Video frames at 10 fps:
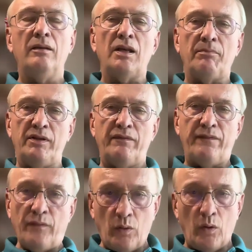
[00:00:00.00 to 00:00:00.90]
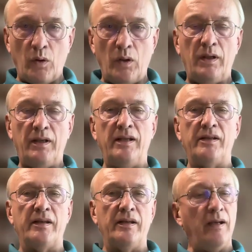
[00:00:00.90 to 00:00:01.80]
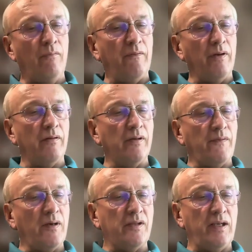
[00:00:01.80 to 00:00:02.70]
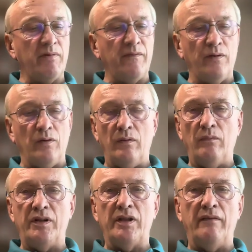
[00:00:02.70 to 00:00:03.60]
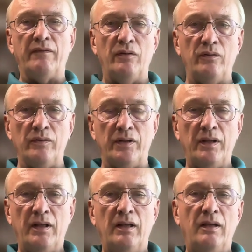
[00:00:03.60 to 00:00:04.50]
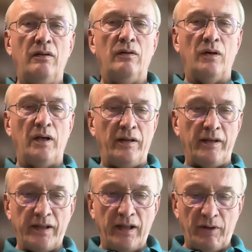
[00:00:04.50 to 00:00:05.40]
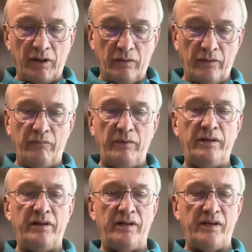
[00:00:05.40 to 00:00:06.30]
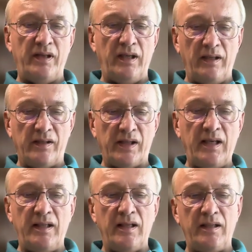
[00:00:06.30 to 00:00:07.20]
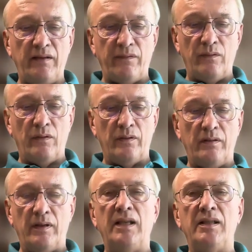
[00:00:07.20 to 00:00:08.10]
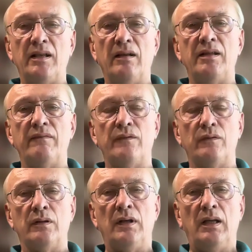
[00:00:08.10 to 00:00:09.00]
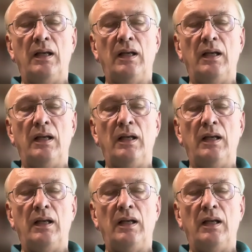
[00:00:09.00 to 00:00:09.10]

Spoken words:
chapter 4 is, we've got as far as chapter 4, which I've called, or at the time I called the Wilderness Years, 1884 to 1894,